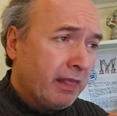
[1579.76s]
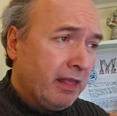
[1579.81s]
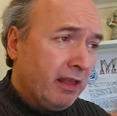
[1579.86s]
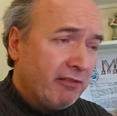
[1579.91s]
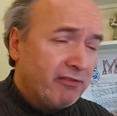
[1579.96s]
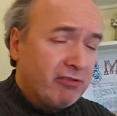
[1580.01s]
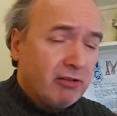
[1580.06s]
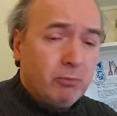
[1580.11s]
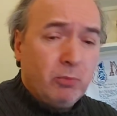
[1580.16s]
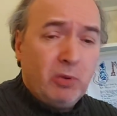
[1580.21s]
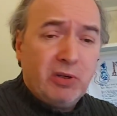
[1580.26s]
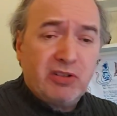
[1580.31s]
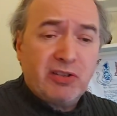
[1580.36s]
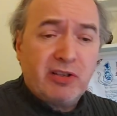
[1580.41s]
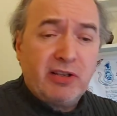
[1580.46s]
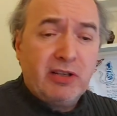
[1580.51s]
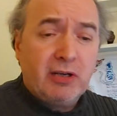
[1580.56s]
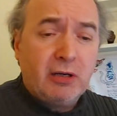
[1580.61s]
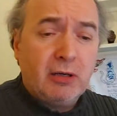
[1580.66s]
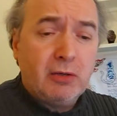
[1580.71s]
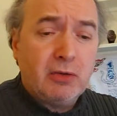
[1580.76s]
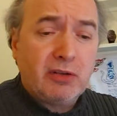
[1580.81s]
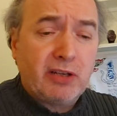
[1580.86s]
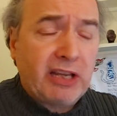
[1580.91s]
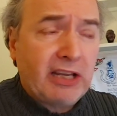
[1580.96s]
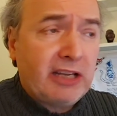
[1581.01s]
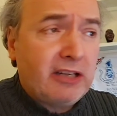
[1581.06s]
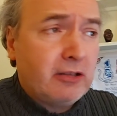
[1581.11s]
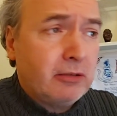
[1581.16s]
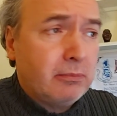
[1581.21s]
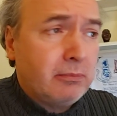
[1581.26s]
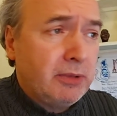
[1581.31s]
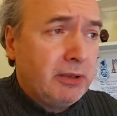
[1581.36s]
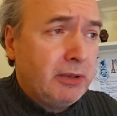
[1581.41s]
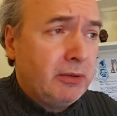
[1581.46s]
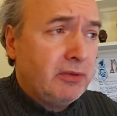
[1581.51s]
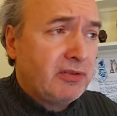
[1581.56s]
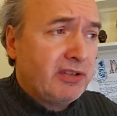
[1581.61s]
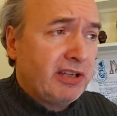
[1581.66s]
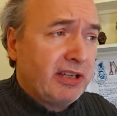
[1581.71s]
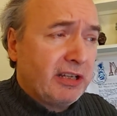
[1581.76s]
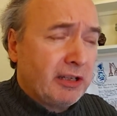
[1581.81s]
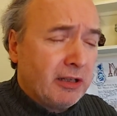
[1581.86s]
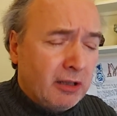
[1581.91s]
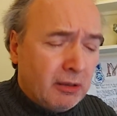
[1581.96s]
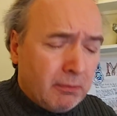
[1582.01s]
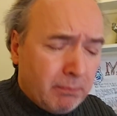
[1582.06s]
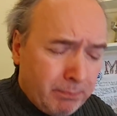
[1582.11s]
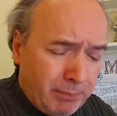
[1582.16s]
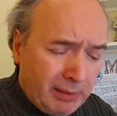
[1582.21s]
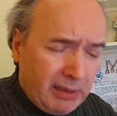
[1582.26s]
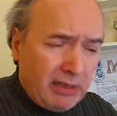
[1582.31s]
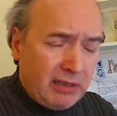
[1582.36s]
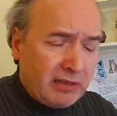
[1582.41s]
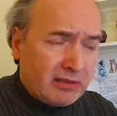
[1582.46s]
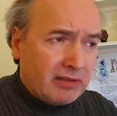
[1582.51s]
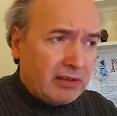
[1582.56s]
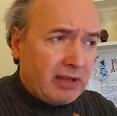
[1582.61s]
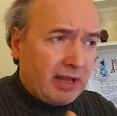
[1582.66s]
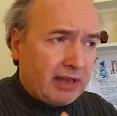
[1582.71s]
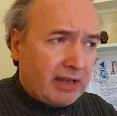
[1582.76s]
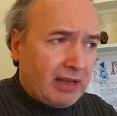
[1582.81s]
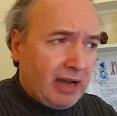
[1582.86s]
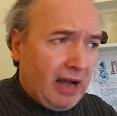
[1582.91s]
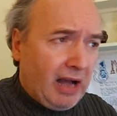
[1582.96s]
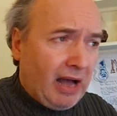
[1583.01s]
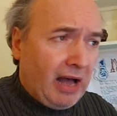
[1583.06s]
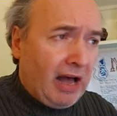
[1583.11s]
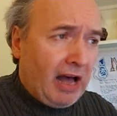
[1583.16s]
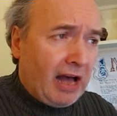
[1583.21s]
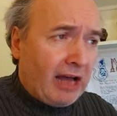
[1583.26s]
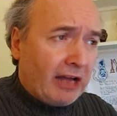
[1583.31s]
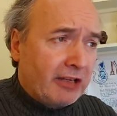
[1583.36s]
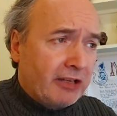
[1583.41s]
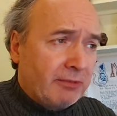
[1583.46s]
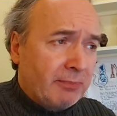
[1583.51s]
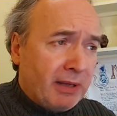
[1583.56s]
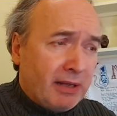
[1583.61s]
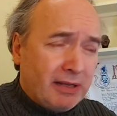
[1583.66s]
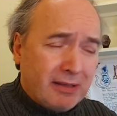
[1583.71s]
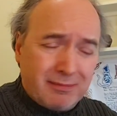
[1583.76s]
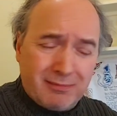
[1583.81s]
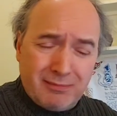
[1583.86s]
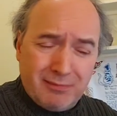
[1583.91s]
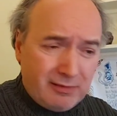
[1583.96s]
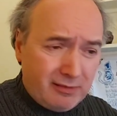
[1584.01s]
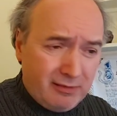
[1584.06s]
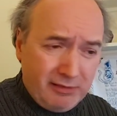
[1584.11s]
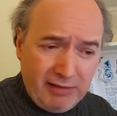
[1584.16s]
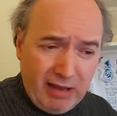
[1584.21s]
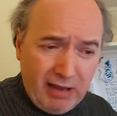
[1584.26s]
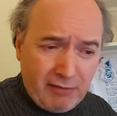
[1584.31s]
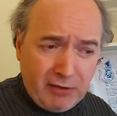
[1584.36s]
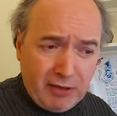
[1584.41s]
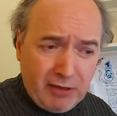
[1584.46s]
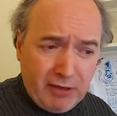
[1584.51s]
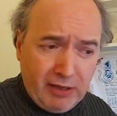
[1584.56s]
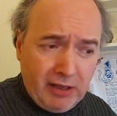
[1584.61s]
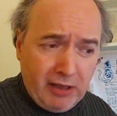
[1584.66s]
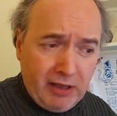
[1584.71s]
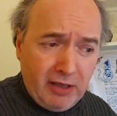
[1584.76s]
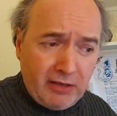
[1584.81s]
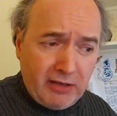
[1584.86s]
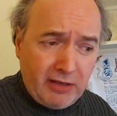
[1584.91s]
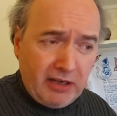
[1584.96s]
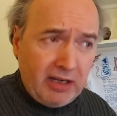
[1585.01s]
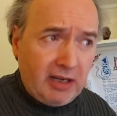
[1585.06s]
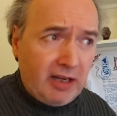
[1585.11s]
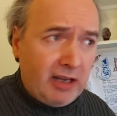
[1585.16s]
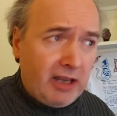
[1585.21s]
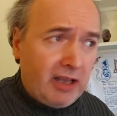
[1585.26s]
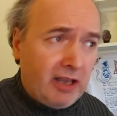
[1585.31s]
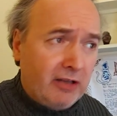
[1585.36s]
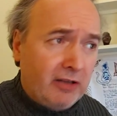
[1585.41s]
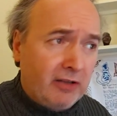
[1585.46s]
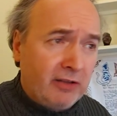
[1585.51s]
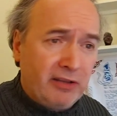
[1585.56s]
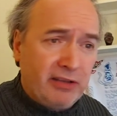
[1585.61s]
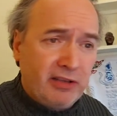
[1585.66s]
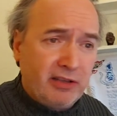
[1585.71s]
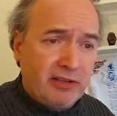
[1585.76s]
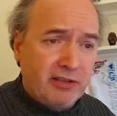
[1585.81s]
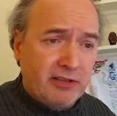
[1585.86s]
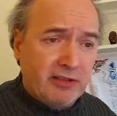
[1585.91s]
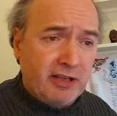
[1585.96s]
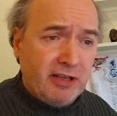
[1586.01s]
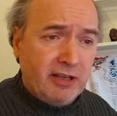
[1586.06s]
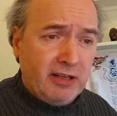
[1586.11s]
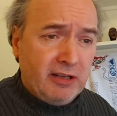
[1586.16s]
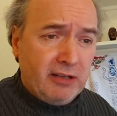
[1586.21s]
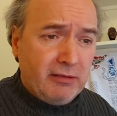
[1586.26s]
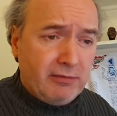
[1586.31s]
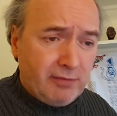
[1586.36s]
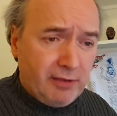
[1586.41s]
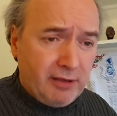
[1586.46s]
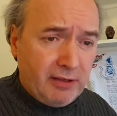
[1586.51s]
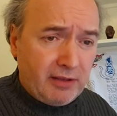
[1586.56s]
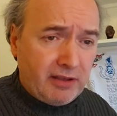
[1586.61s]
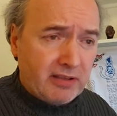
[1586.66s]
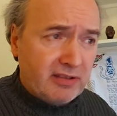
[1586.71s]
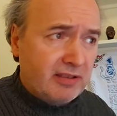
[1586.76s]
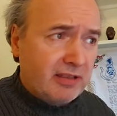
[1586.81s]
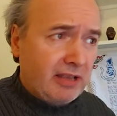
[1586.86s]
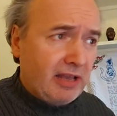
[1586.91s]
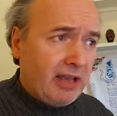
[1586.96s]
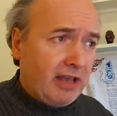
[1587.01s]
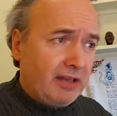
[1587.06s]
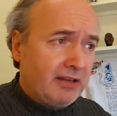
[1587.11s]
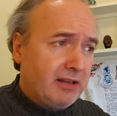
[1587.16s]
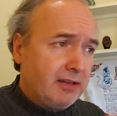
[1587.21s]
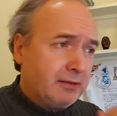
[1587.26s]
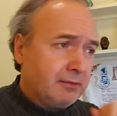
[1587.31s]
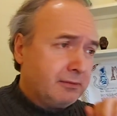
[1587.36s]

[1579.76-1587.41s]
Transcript: from which the old kingdom music beats like a heart, but never heard here on this further side.